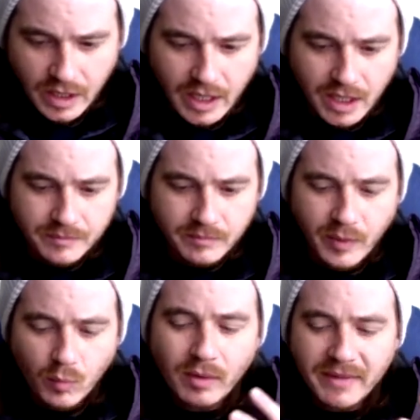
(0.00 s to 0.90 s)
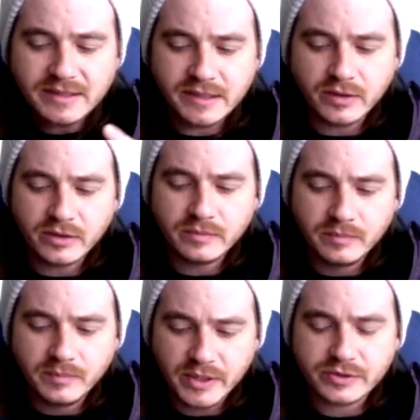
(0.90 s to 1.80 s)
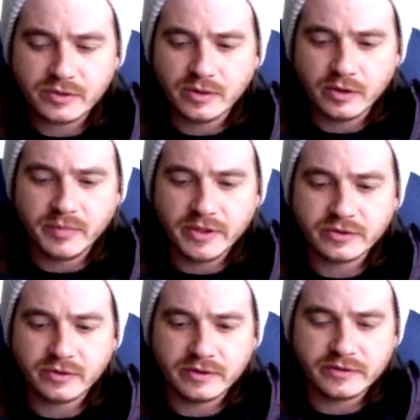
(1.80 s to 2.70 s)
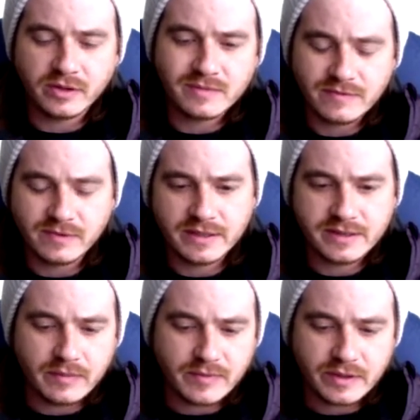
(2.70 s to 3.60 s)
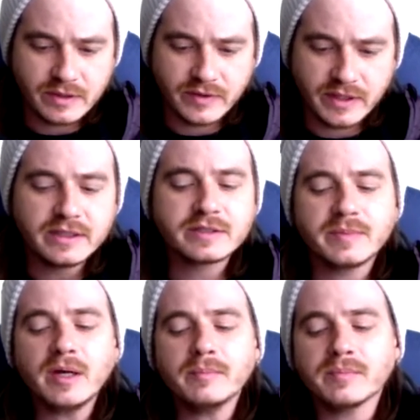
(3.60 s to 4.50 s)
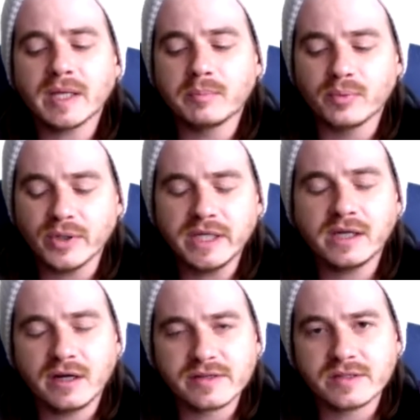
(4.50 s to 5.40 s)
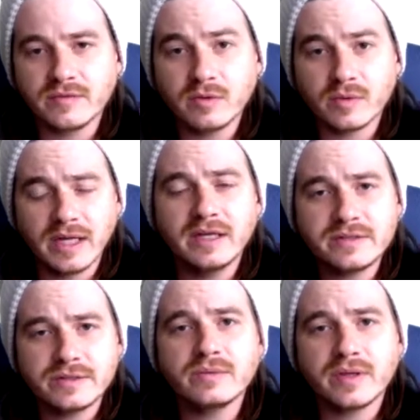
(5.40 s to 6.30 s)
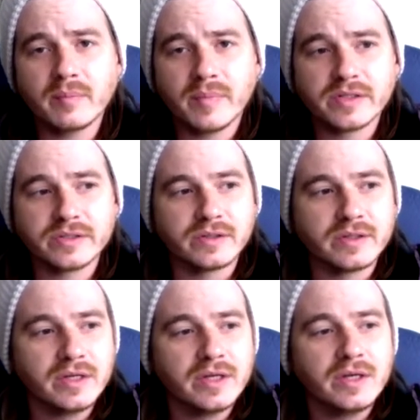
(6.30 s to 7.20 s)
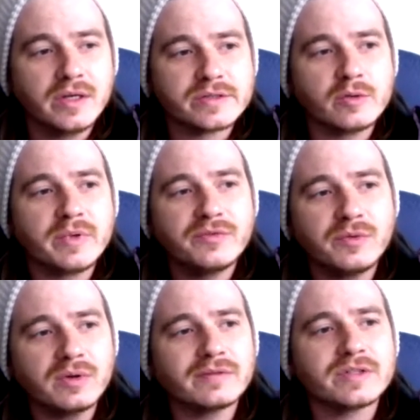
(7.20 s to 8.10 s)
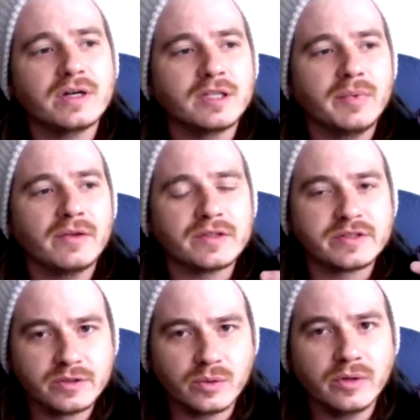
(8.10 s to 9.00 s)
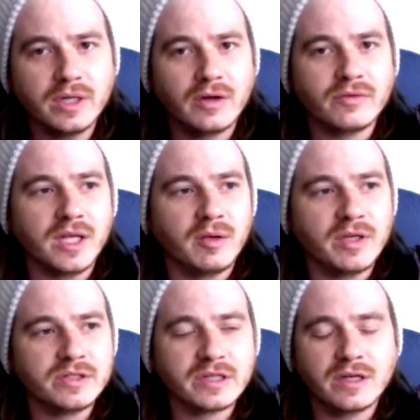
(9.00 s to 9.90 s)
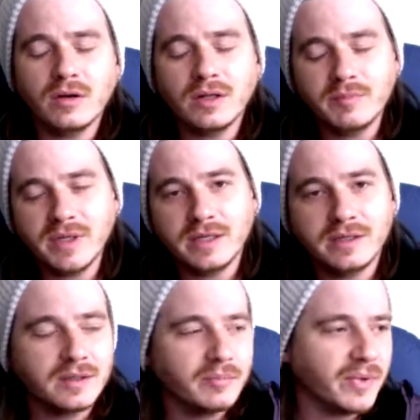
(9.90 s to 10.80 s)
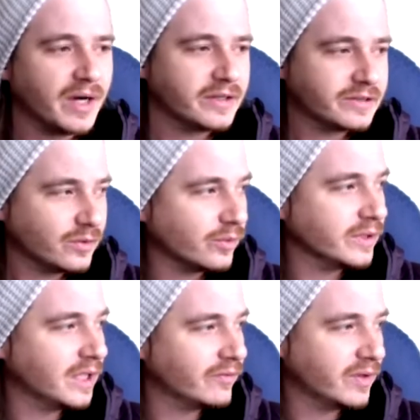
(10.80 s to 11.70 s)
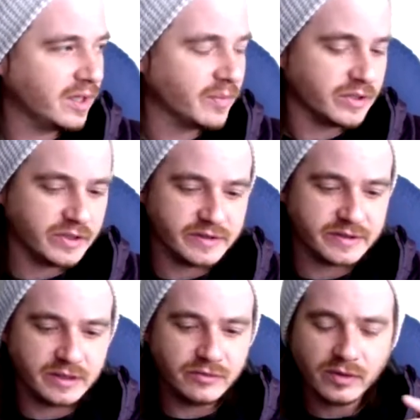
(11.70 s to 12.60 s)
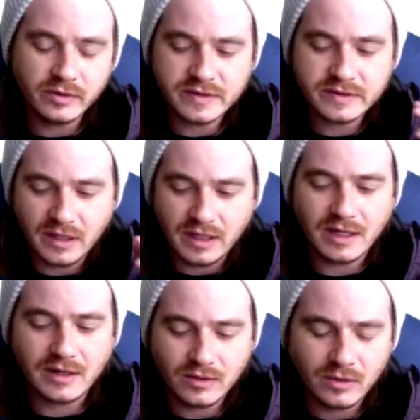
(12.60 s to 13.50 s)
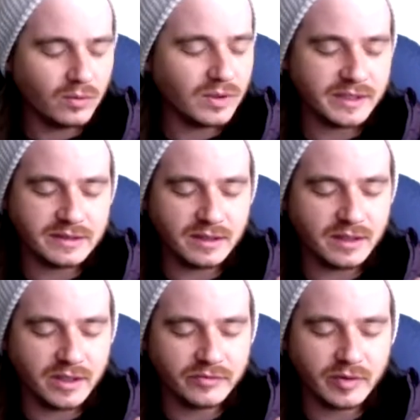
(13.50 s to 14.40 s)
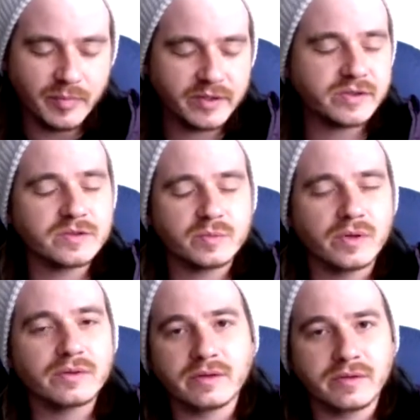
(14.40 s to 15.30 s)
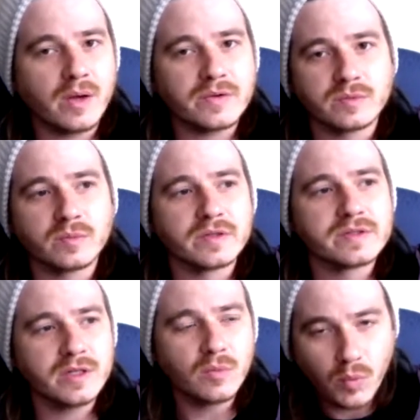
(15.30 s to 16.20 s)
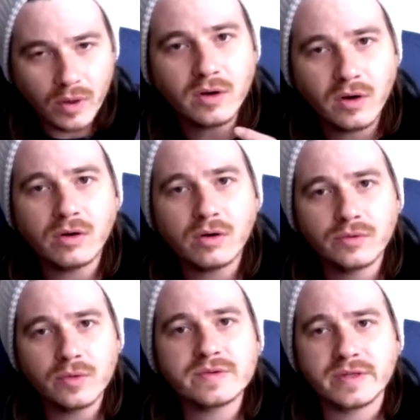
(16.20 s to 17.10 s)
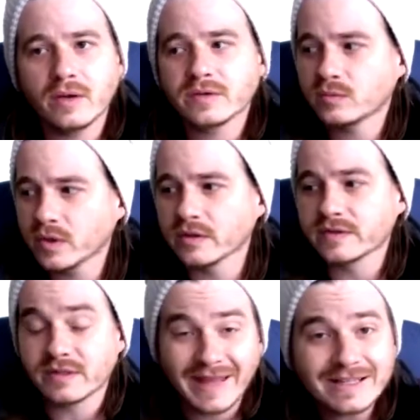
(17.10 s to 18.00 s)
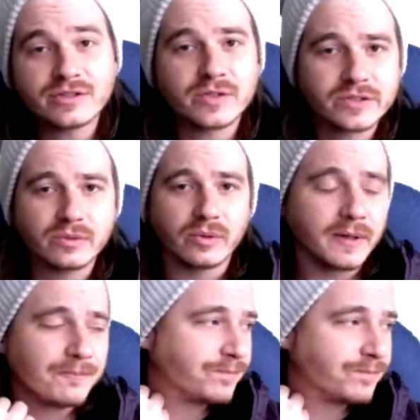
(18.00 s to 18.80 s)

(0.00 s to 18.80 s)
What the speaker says: But what makes a good picture in terms of landscape photography? And it's about like bringing us, the viewer, into that picture. So before, I've talked about the story of an image, and all I mean by story of an image is, you've heard this whole idea of a picture's worth 1,000 words. You know, what are those 1,000 words? That's your story.